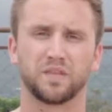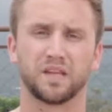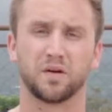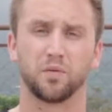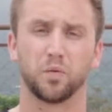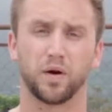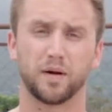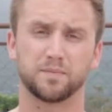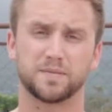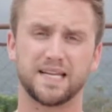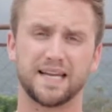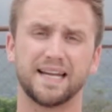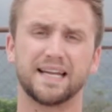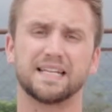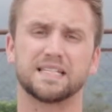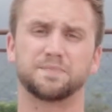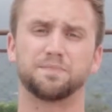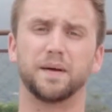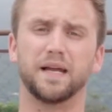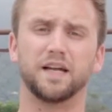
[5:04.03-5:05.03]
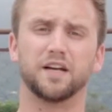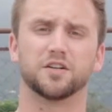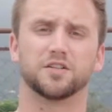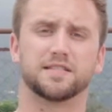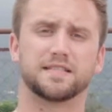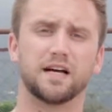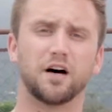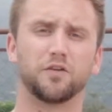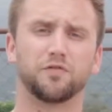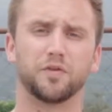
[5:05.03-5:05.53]
What I'm saying is be
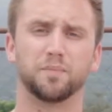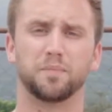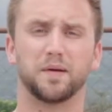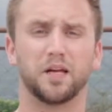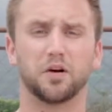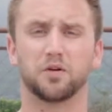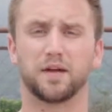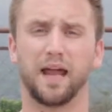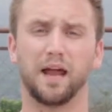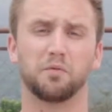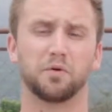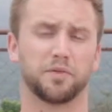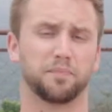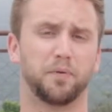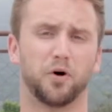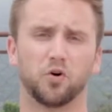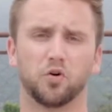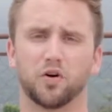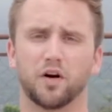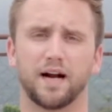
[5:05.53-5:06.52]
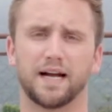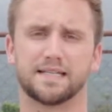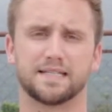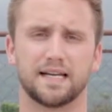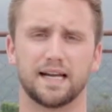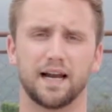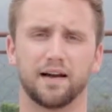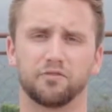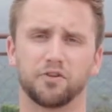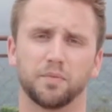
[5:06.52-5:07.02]
yourself and be okay with
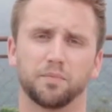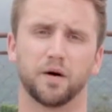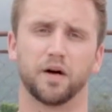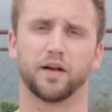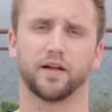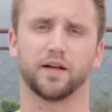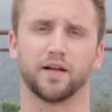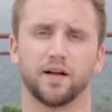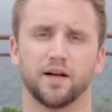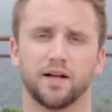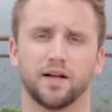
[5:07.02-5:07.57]
polarizing everybody.